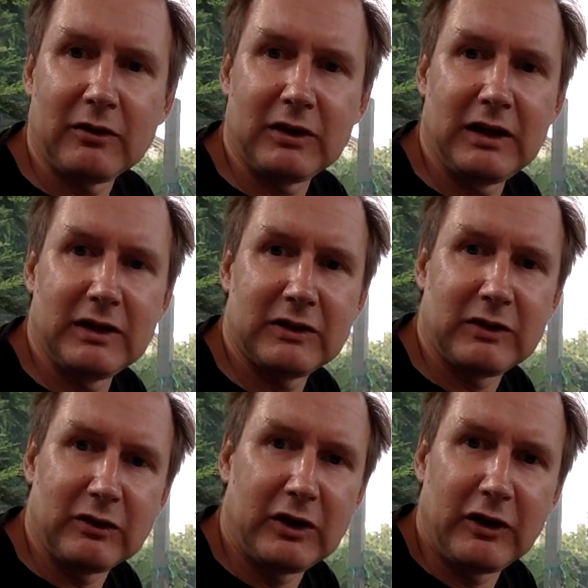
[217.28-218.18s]
is
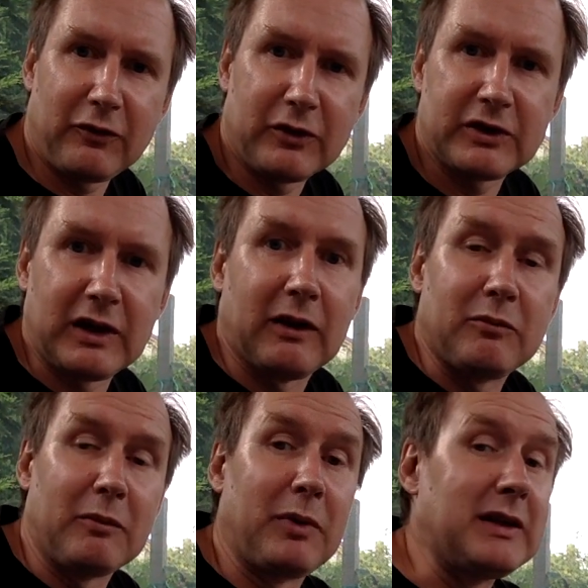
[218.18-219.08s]
the difference.
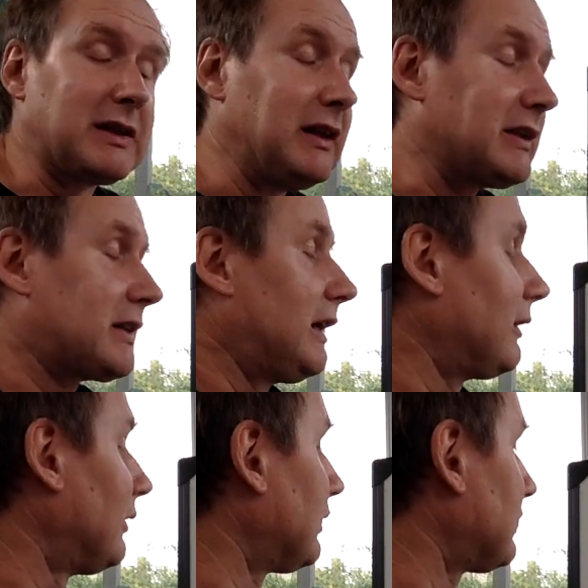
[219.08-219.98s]
But basically, it's
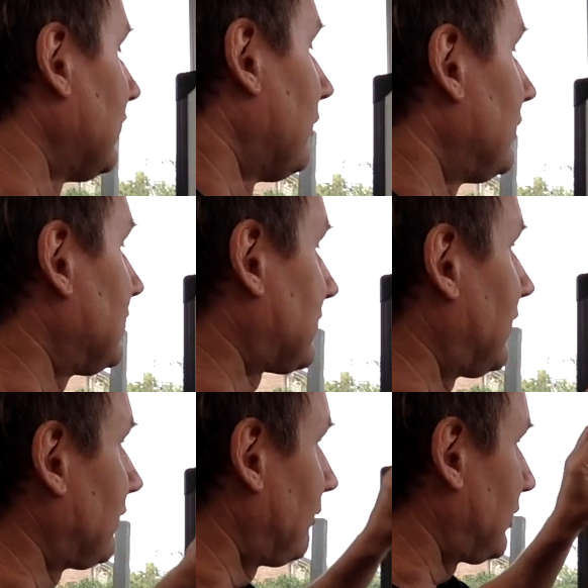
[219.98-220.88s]
saying
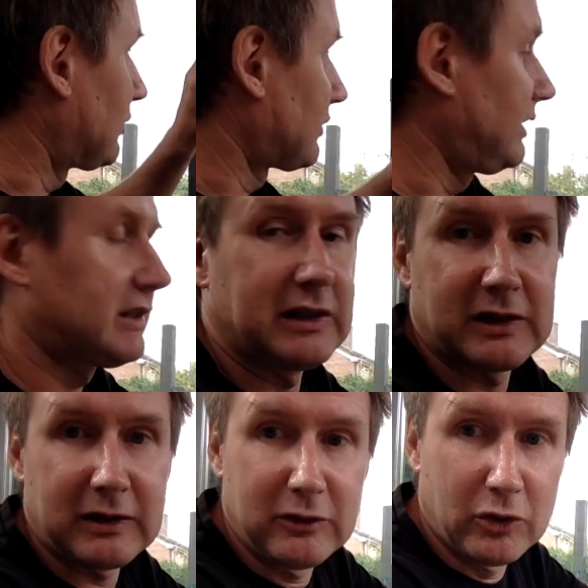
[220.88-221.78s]
that because this
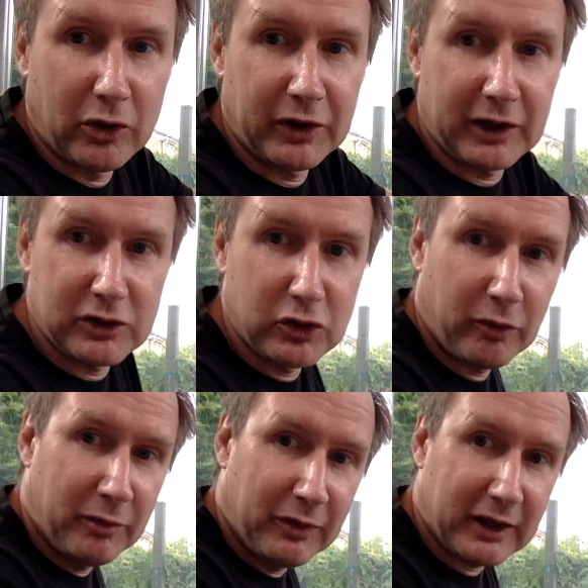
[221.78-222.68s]
is not a nice
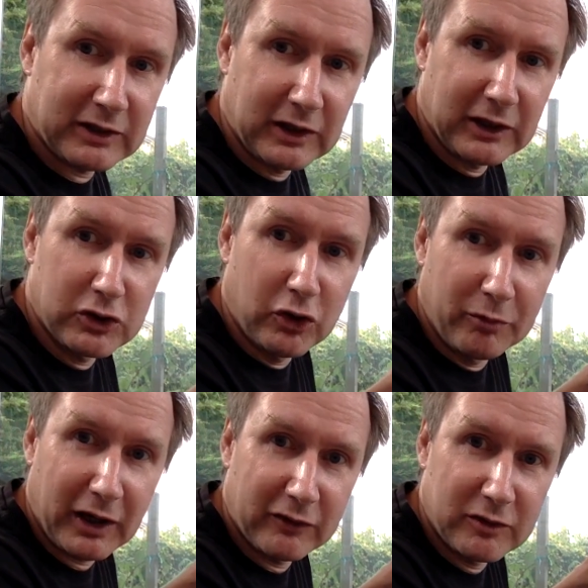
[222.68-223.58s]
job, that's a nice job.
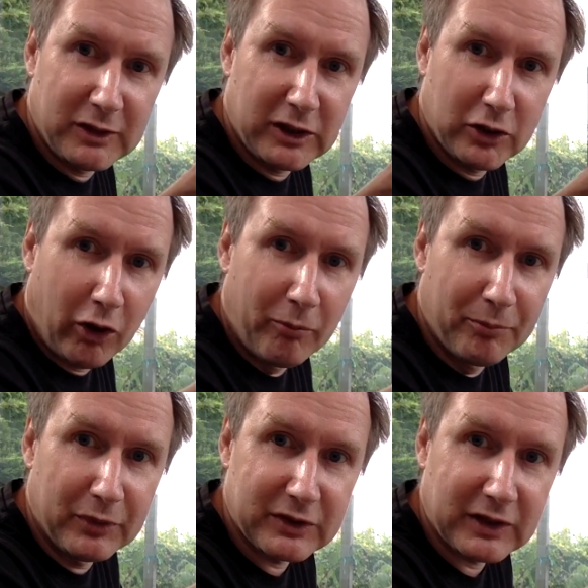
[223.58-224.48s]
You have to be
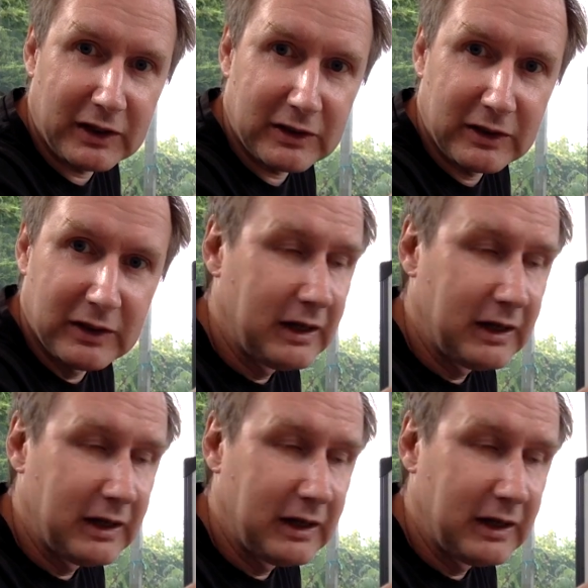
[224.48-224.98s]
compensated,